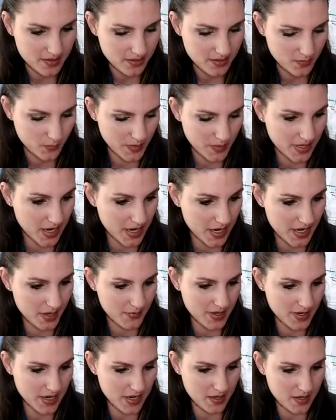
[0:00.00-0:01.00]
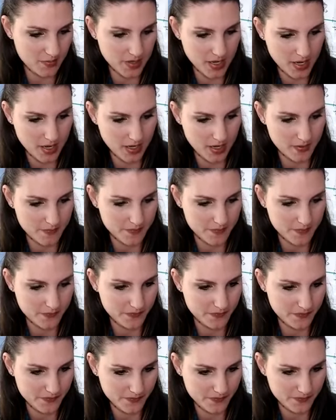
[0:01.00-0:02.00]
We got it. Facebook
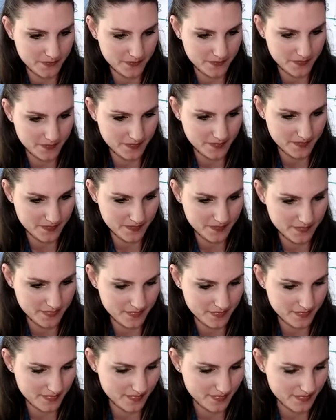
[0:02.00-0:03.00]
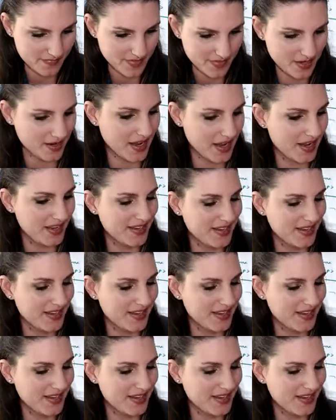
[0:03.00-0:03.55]
gods, please. Okay.